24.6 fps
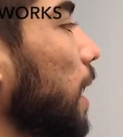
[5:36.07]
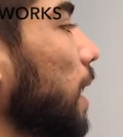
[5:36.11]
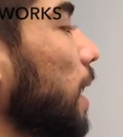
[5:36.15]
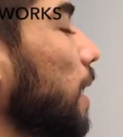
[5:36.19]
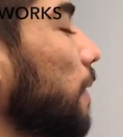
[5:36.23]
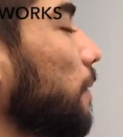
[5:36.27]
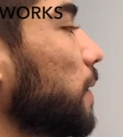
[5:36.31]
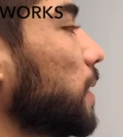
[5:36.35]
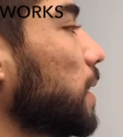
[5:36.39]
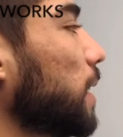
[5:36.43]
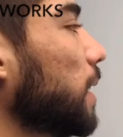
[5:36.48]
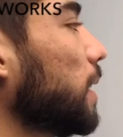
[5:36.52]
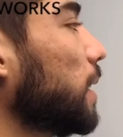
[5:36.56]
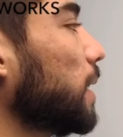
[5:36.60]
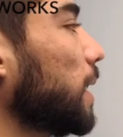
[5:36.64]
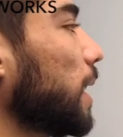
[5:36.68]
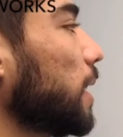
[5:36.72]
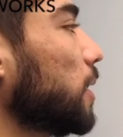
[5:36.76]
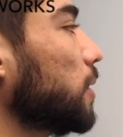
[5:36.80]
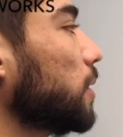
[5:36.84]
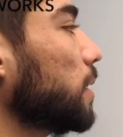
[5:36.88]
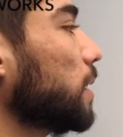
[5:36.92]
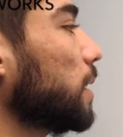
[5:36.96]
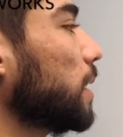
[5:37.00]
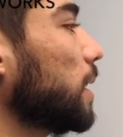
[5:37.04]
if a
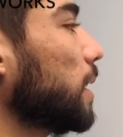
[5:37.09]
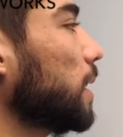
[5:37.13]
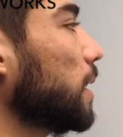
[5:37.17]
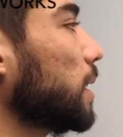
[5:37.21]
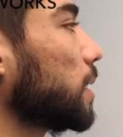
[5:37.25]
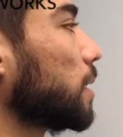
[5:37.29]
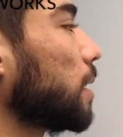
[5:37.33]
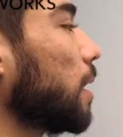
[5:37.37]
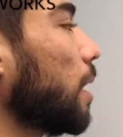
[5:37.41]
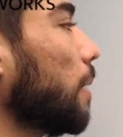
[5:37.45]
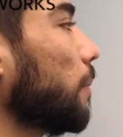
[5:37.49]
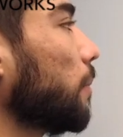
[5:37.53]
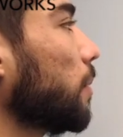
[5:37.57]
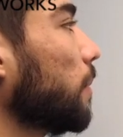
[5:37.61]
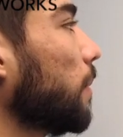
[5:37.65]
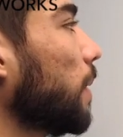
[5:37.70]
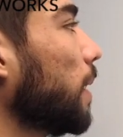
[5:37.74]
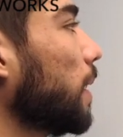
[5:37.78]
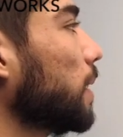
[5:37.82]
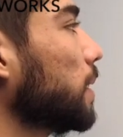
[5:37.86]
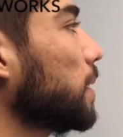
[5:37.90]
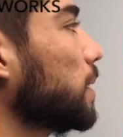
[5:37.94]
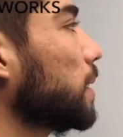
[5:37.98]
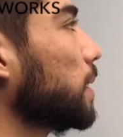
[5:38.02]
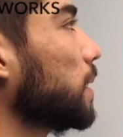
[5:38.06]
delegation key is
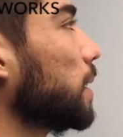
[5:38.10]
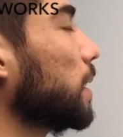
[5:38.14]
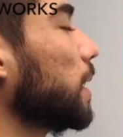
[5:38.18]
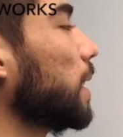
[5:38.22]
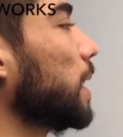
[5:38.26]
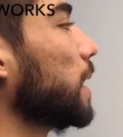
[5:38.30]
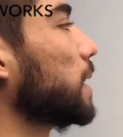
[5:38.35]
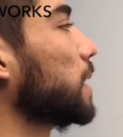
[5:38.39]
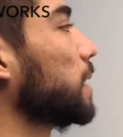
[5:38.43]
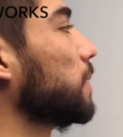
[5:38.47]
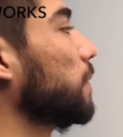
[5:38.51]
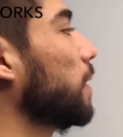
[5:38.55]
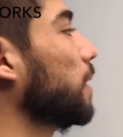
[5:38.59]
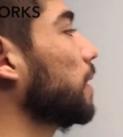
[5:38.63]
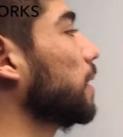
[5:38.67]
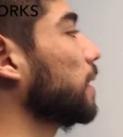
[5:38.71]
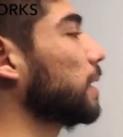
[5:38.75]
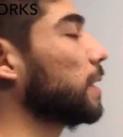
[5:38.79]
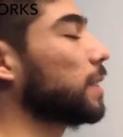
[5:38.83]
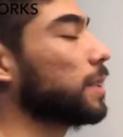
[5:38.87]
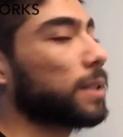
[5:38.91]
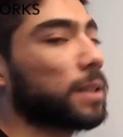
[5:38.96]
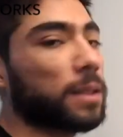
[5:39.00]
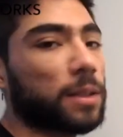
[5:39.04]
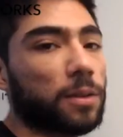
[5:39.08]
compromised, it's very
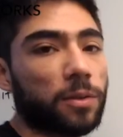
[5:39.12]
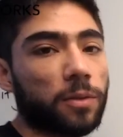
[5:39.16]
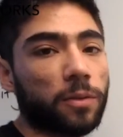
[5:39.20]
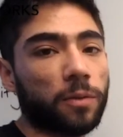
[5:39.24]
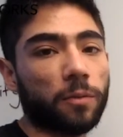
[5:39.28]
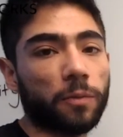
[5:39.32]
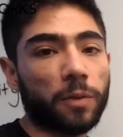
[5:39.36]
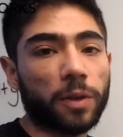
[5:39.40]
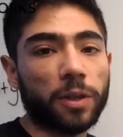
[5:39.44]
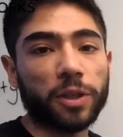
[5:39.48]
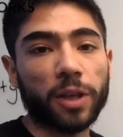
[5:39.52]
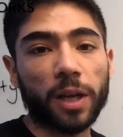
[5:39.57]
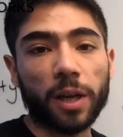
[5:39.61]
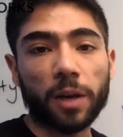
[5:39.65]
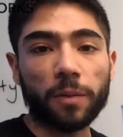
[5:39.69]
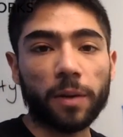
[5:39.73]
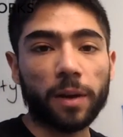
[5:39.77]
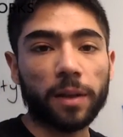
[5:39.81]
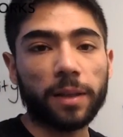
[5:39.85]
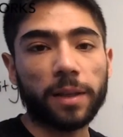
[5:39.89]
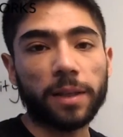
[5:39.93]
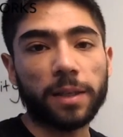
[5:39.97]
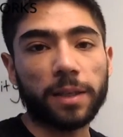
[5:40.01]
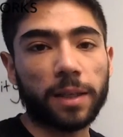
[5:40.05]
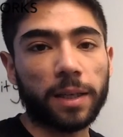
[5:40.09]
easy to
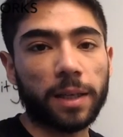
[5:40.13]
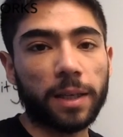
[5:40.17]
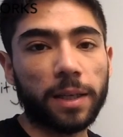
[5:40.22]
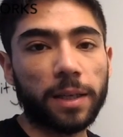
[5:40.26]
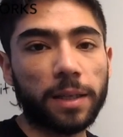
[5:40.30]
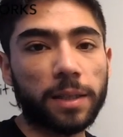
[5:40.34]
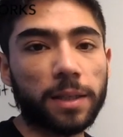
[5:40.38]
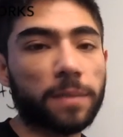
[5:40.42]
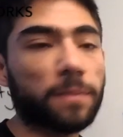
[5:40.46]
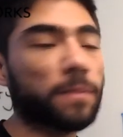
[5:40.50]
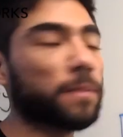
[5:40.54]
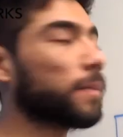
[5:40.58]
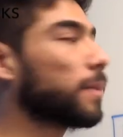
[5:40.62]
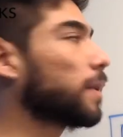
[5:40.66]
regenerate these keys.